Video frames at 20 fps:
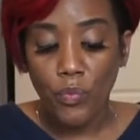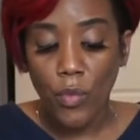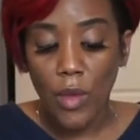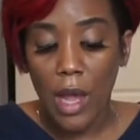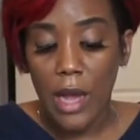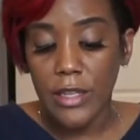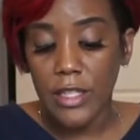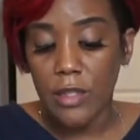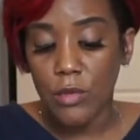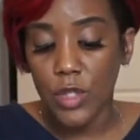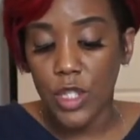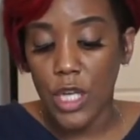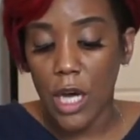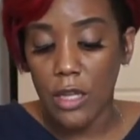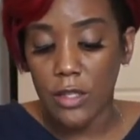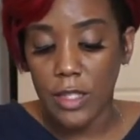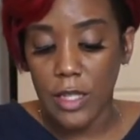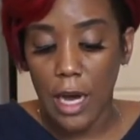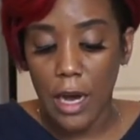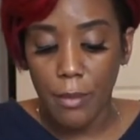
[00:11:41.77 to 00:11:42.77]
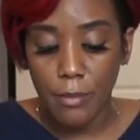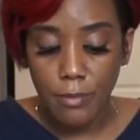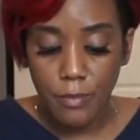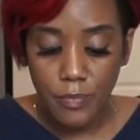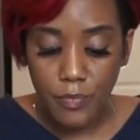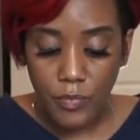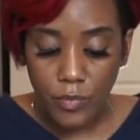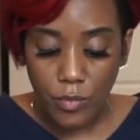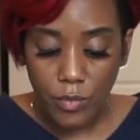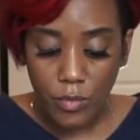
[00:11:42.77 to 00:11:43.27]
I just wish y'all
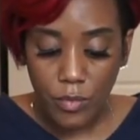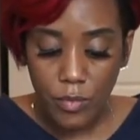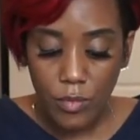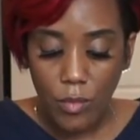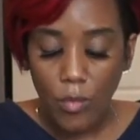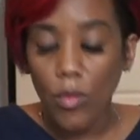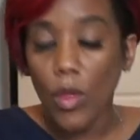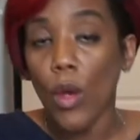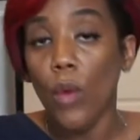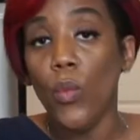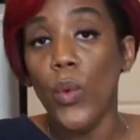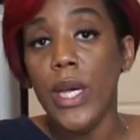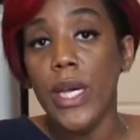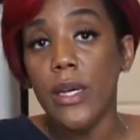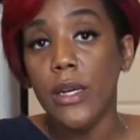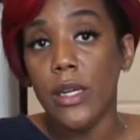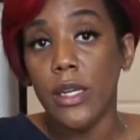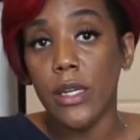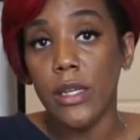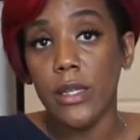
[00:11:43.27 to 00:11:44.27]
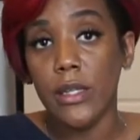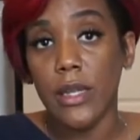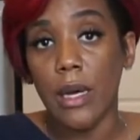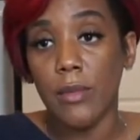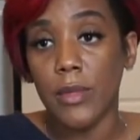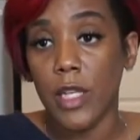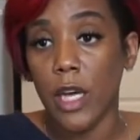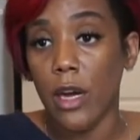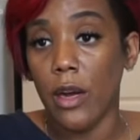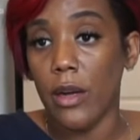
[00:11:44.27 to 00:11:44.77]
stop.
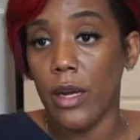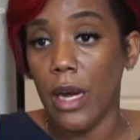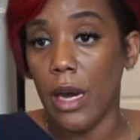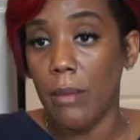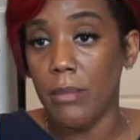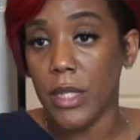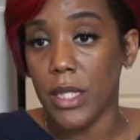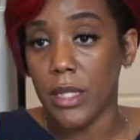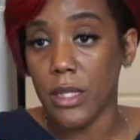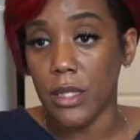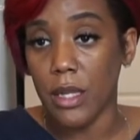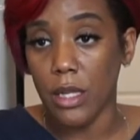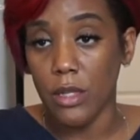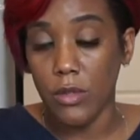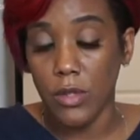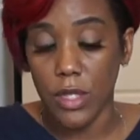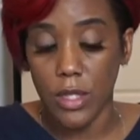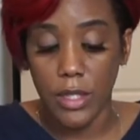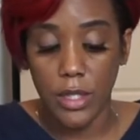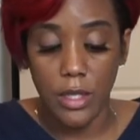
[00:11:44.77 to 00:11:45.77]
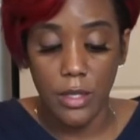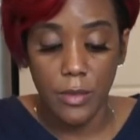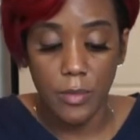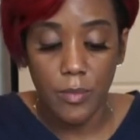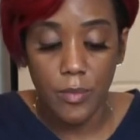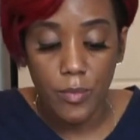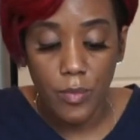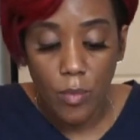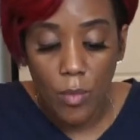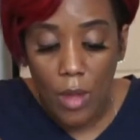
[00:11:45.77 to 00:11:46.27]
I'm sorry, I meant to include us in it.
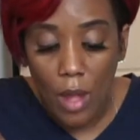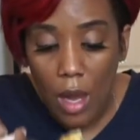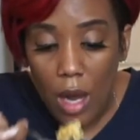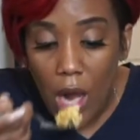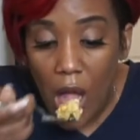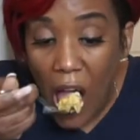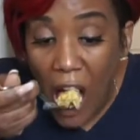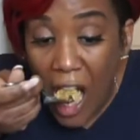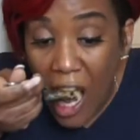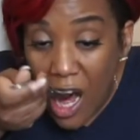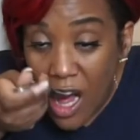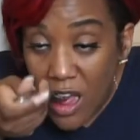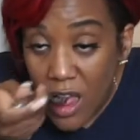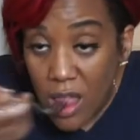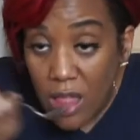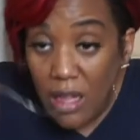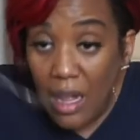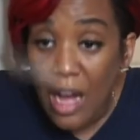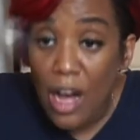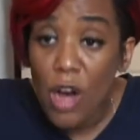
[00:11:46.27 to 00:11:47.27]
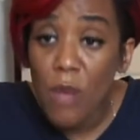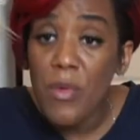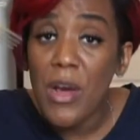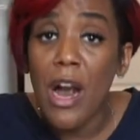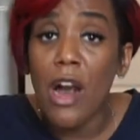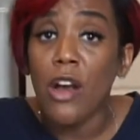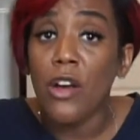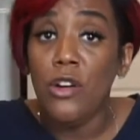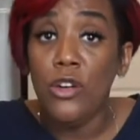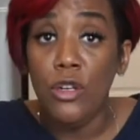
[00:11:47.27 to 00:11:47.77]
I hope
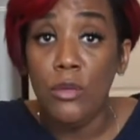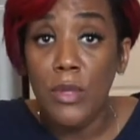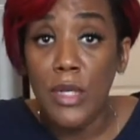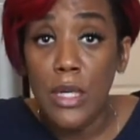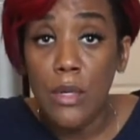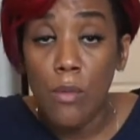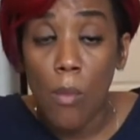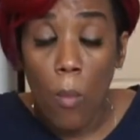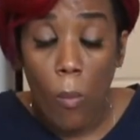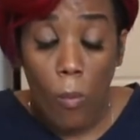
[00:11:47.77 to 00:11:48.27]
y'all can hear me.